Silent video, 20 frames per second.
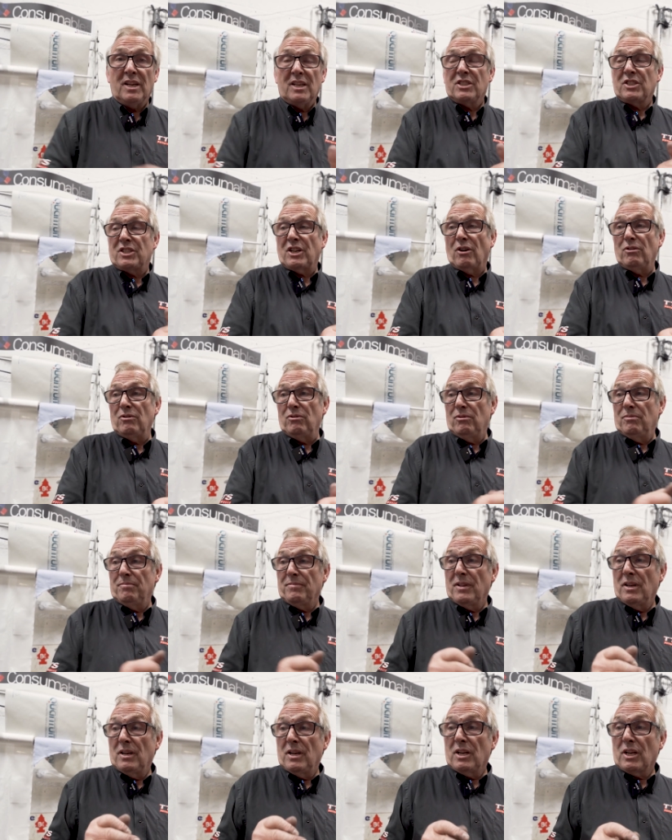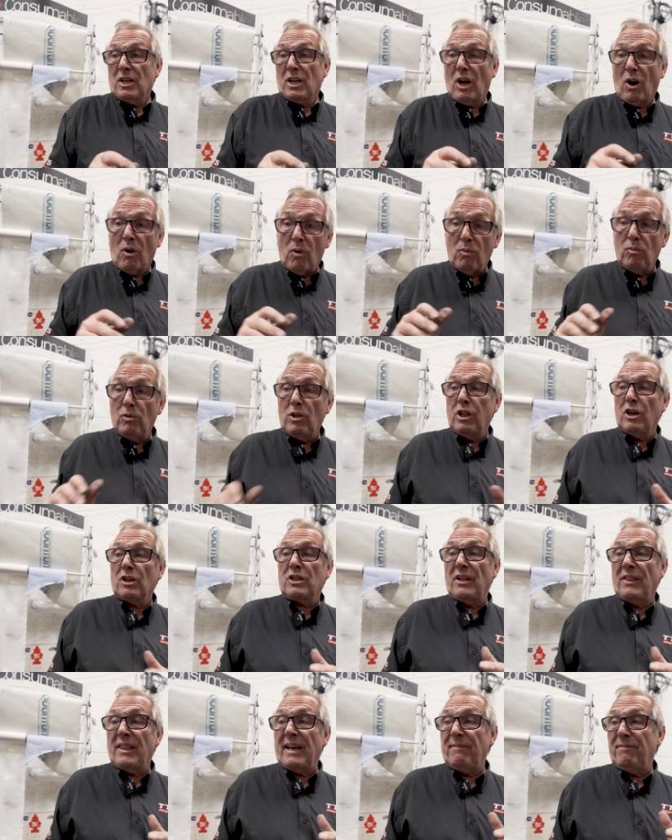So go and look
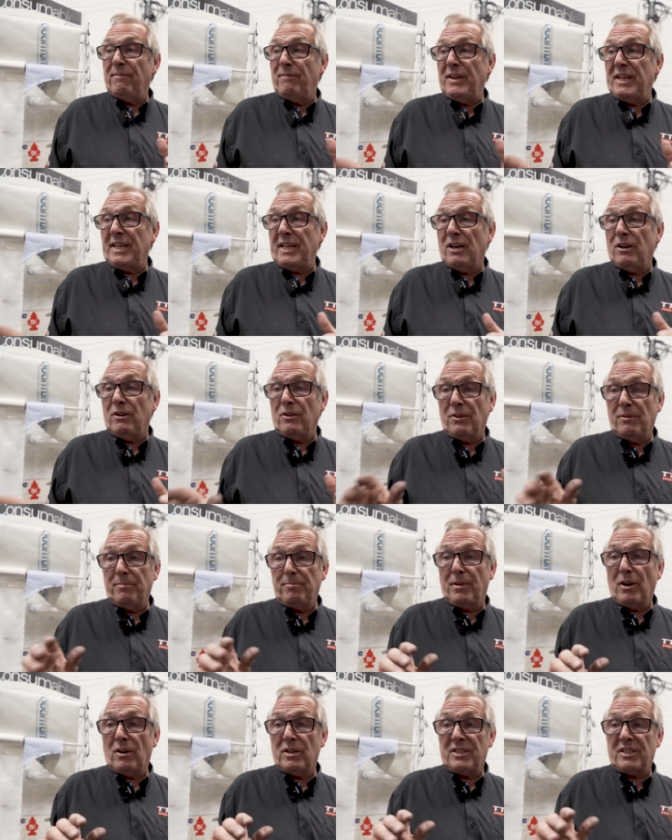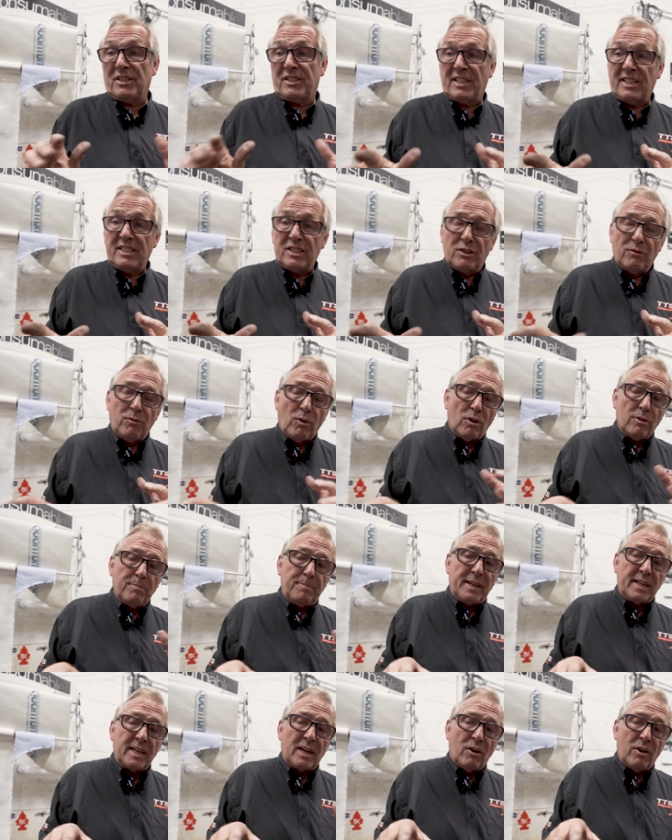at that video behind the scenes of what had
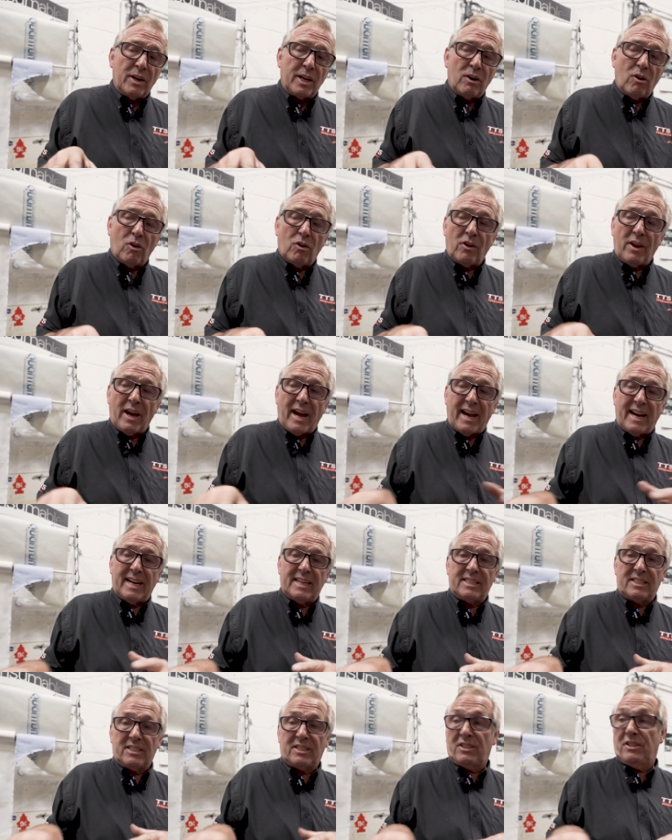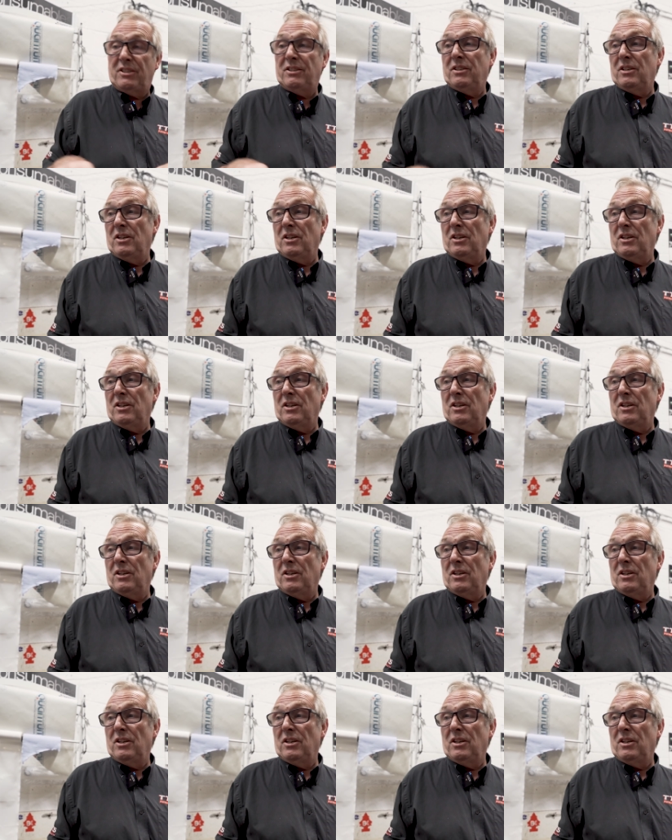been going on and